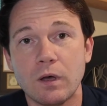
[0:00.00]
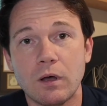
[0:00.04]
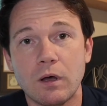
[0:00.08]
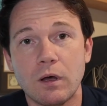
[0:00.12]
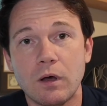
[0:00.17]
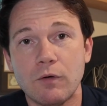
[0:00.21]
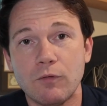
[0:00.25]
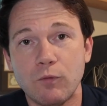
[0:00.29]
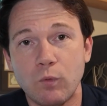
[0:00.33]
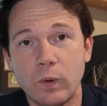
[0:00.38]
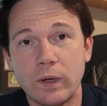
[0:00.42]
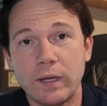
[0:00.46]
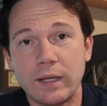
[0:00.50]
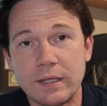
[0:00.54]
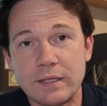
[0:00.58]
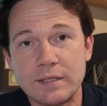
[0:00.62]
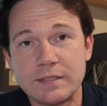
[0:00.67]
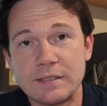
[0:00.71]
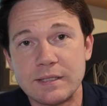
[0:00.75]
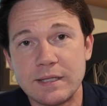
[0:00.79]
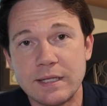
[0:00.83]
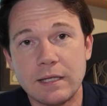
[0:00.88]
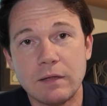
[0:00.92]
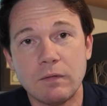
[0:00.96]
of what
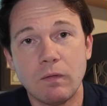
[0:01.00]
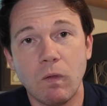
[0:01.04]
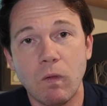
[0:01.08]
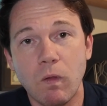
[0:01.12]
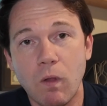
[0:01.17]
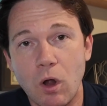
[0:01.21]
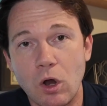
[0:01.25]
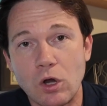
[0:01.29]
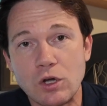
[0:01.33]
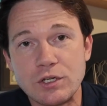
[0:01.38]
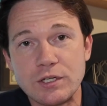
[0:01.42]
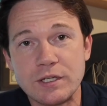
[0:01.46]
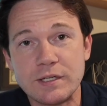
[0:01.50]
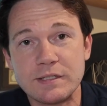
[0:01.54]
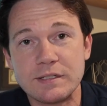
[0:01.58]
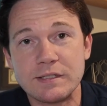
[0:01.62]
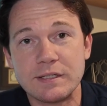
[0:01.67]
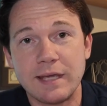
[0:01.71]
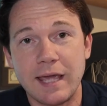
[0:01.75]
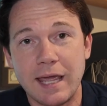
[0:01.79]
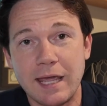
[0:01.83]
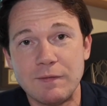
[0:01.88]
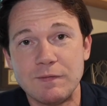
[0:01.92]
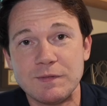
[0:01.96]
is the
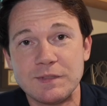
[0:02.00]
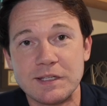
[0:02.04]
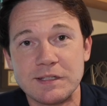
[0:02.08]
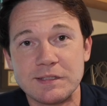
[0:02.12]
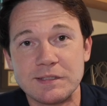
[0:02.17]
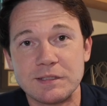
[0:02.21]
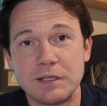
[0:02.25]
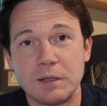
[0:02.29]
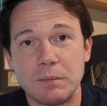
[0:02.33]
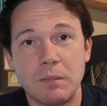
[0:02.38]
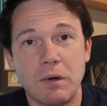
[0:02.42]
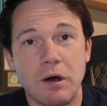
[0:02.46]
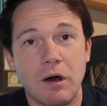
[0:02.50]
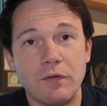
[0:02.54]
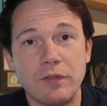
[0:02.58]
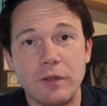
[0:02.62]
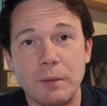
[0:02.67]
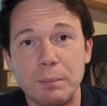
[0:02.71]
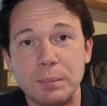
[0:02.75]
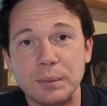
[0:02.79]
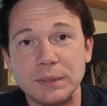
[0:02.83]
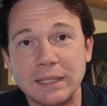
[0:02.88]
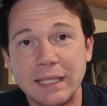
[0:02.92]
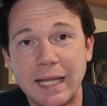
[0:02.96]
largest cave system on
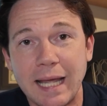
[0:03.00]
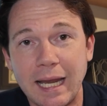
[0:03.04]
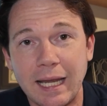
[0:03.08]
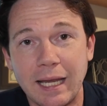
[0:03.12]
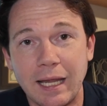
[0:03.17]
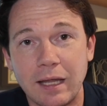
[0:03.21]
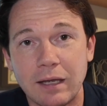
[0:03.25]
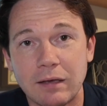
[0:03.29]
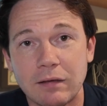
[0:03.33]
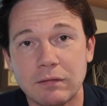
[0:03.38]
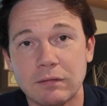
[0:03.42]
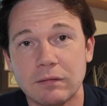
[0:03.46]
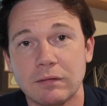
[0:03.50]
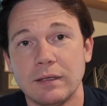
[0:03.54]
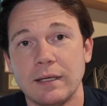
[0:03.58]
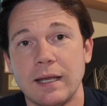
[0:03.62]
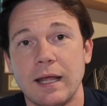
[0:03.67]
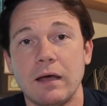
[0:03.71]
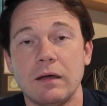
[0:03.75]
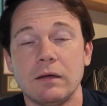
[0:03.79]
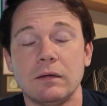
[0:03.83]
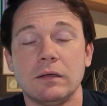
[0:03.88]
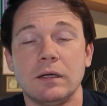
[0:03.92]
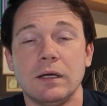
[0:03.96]
the planet?
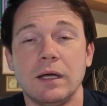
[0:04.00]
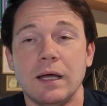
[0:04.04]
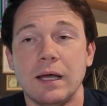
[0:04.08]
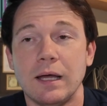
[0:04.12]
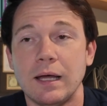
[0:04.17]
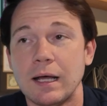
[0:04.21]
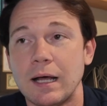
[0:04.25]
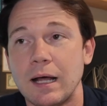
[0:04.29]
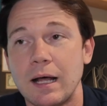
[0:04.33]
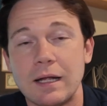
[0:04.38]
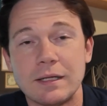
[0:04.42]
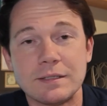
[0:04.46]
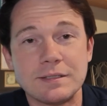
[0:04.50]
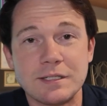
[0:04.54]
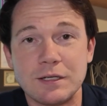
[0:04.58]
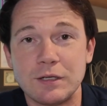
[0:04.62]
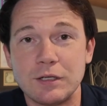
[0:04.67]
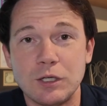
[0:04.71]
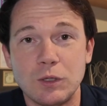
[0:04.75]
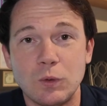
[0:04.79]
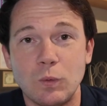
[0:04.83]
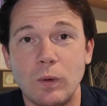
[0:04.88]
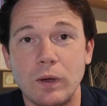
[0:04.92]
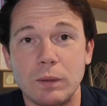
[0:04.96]
Now, I'll
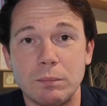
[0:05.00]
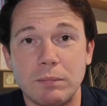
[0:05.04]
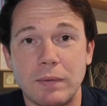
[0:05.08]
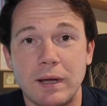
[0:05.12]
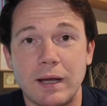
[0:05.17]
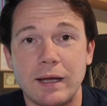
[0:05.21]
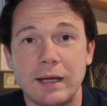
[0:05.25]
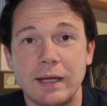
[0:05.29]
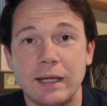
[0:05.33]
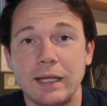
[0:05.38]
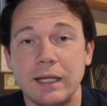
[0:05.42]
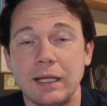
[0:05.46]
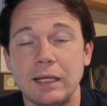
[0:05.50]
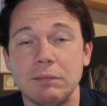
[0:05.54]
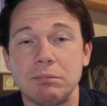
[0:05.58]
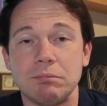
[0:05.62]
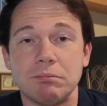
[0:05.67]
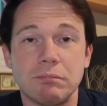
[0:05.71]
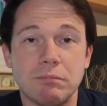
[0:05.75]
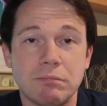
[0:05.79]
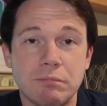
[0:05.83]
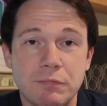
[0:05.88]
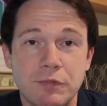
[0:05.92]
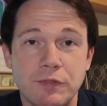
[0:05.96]
tell you what my
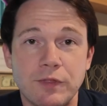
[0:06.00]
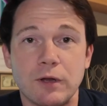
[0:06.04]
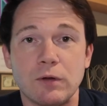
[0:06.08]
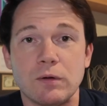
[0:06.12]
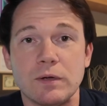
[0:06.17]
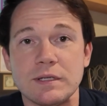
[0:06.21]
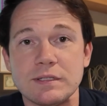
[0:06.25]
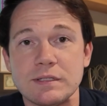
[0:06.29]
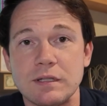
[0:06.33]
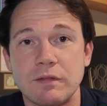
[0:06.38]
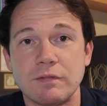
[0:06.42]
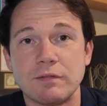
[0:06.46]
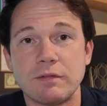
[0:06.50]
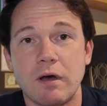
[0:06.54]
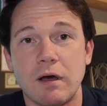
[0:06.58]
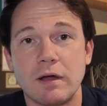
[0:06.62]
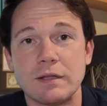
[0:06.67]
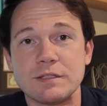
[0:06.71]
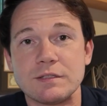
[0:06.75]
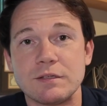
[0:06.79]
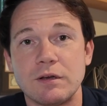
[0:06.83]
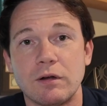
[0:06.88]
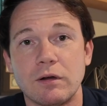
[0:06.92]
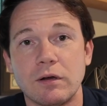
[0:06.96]
theories and
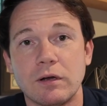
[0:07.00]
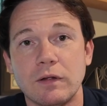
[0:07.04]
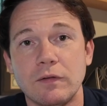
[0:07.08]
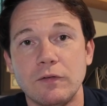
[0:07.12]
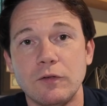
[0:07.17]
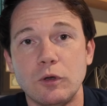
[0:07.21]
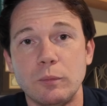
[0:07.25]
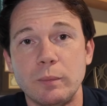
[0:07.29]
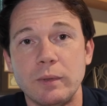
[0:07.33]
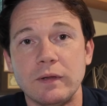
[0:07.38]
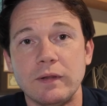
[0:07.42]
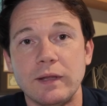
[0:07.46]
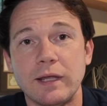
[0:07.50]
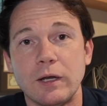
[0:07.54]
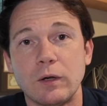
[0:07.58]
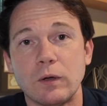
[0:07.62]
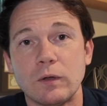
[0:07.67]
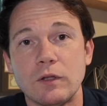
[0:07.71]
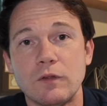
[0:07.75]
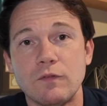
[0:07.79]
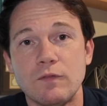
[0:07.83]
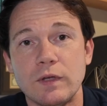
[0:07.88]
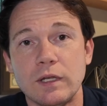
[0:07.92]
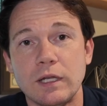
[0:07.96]
thoughts are a little bit later
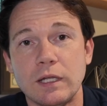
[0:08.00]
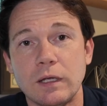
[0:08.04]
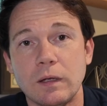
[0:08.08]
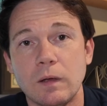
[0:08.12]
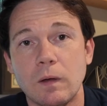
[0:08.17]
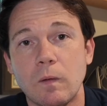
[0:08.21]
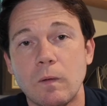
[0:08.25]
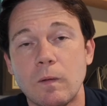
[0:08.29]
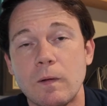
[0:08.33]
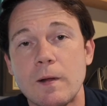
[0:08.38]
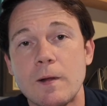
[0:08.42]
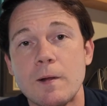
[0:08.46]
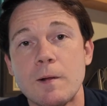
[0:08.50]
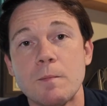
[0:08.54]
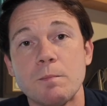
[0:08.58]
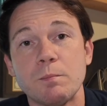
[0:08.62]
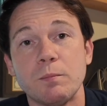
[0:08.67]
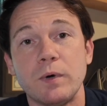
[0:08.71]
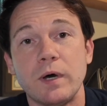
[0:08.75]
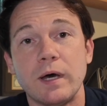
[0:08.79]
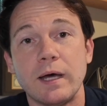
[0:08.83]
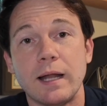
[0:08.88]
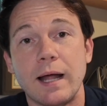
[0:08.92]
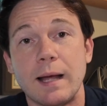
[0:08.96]
in the video,
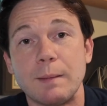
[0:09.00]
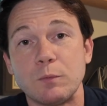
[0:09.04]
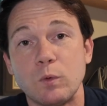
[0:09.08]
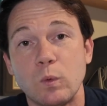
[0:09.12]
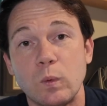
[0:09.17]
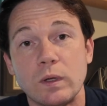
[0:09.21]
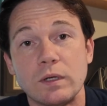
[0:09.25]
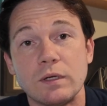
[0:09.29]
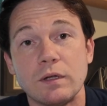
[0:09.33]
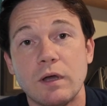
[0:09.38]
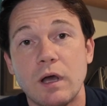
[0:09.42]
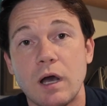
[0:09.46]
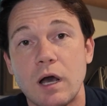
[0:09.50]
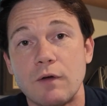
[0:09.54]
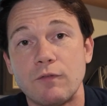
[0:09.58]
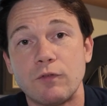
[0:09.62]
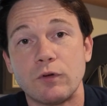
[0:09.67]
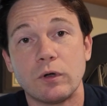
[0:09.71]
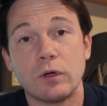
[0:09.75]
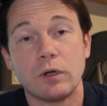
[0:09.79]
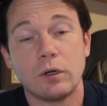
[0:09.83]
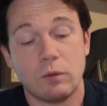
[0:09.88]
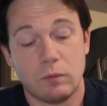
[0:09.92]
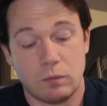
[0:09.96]
but I'm going to
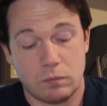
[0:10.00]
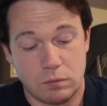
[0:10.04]
cover